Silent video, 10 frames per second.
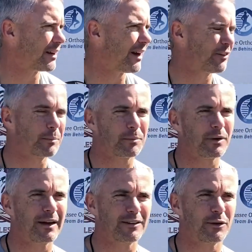
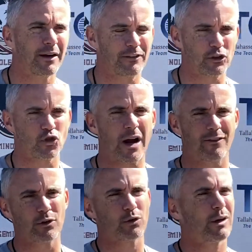haven't
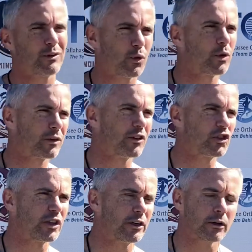traveled throughout the course of
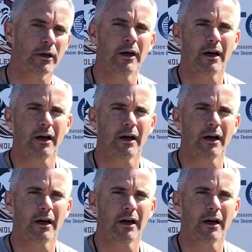this year,